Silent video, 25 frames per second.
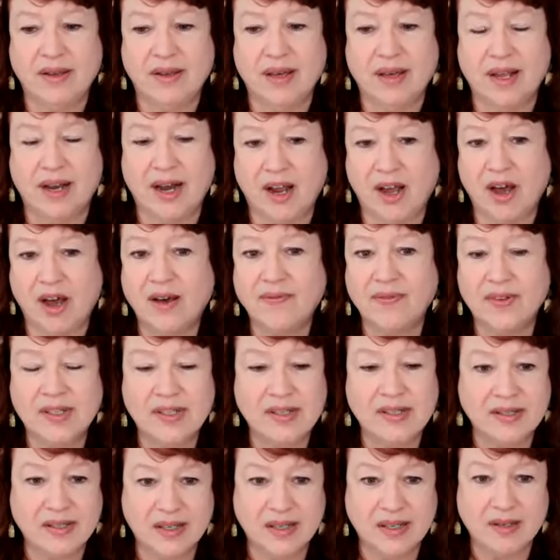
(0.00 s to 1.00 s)
And I often
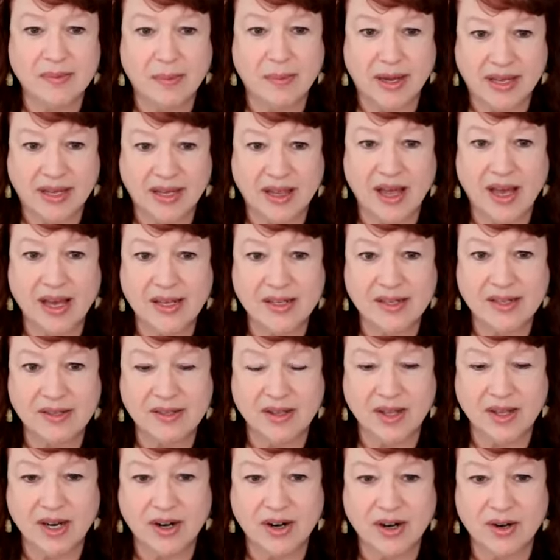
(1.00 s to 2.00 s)
send my clients
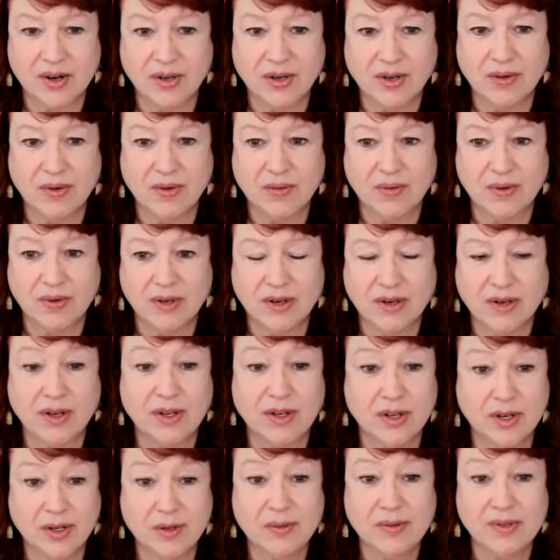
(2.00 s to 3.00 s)
there who
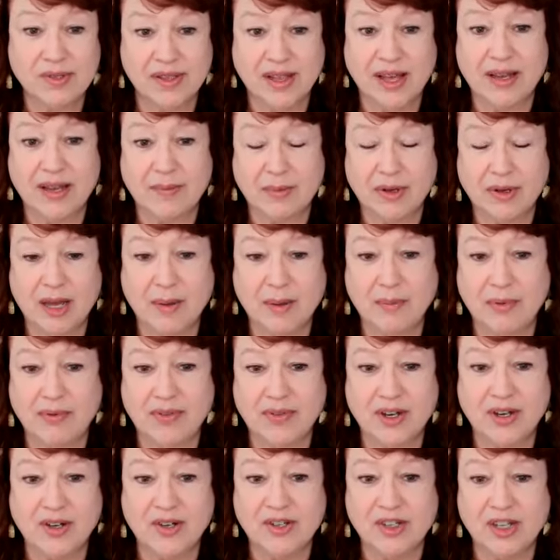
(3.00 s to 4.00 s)
could use that type of
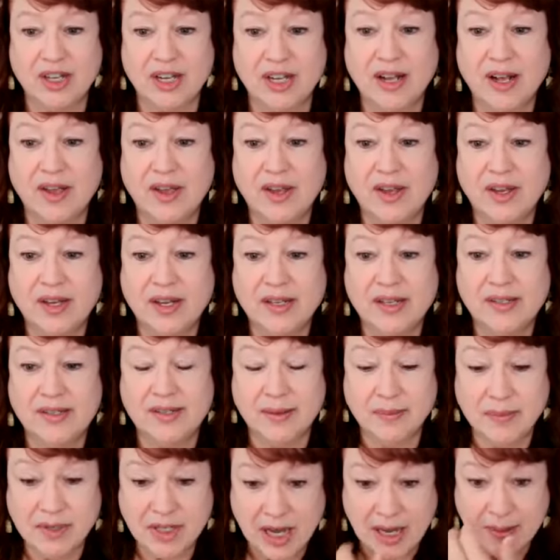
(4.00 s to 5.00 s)
energy.
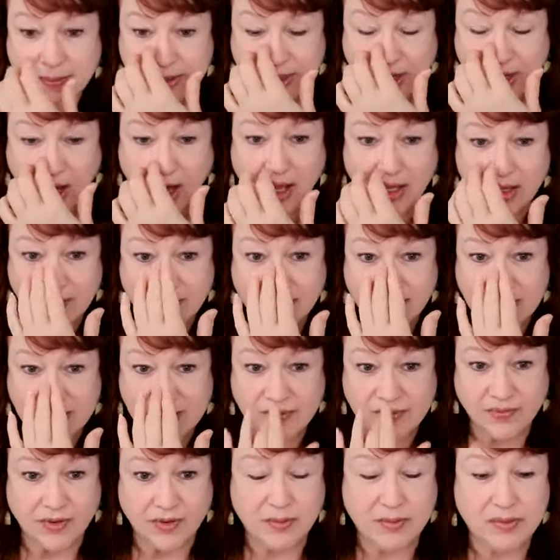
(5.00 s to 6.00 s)
Sometimes all of
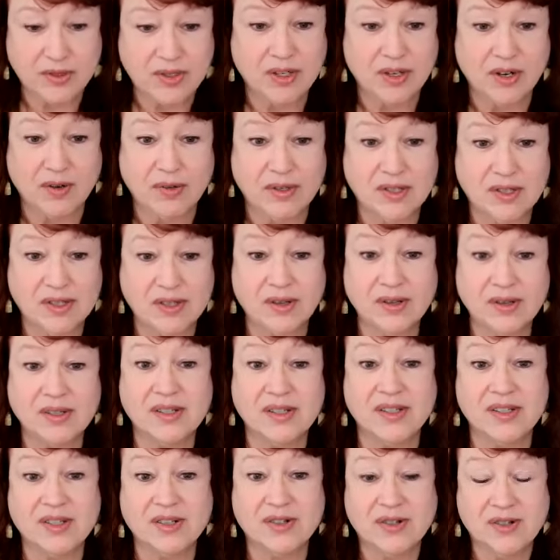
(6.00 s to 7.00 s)
us from Sedona Soul
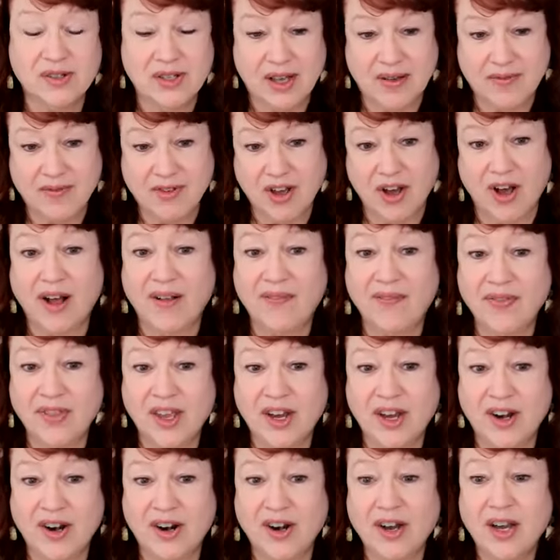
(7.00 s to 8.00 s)
Sisters have gone
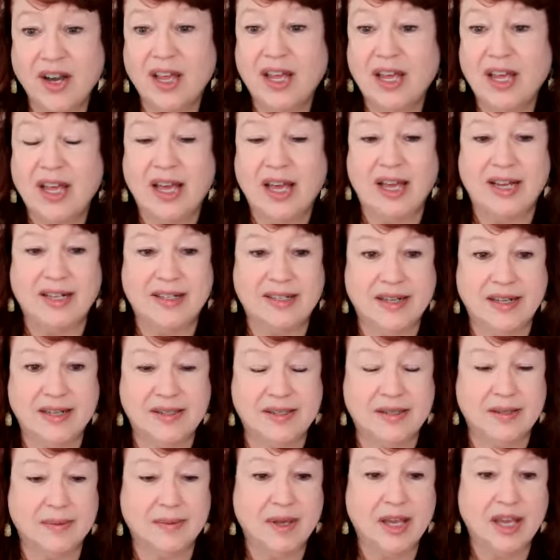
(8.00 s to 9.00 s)
there and done
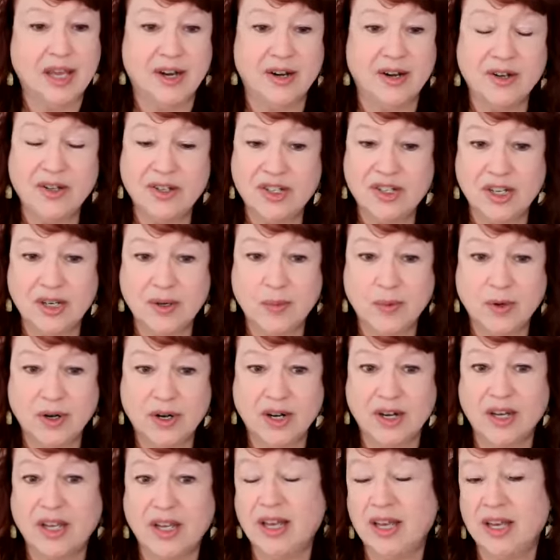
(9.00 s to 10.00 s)
some energy
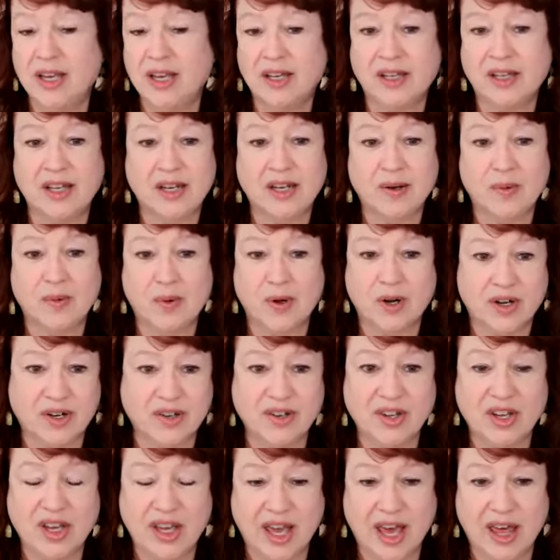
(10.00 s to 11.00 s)
work, healing work
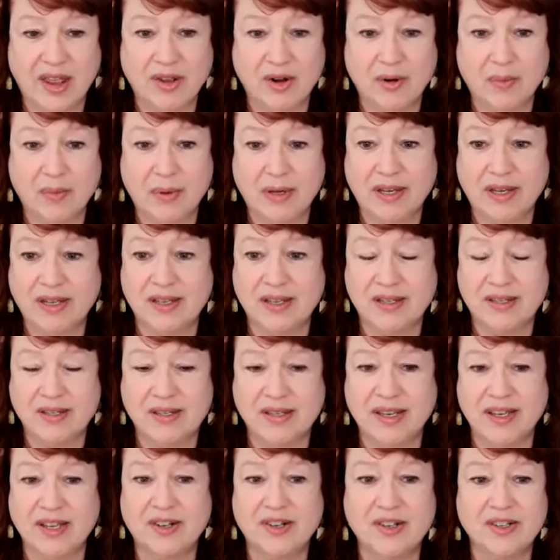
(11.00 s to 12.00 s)
together because
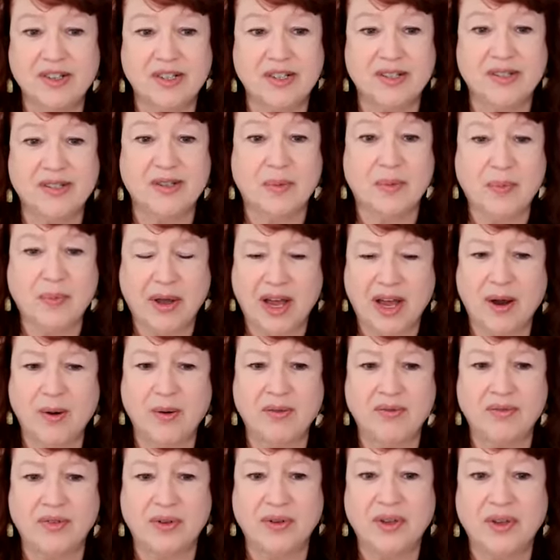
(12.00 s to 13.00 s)
the energy is so
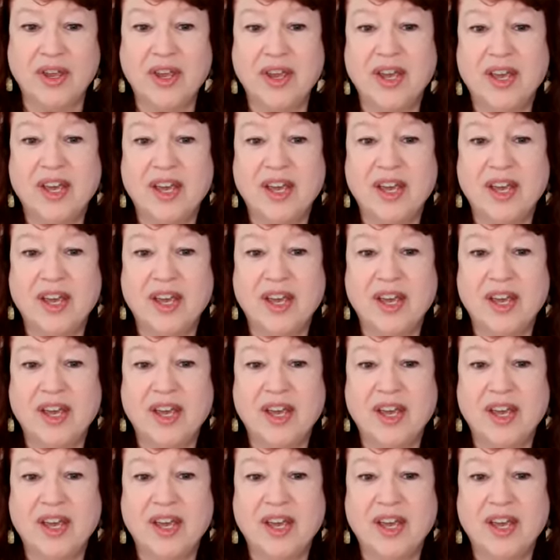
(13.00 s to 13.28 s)
powerful.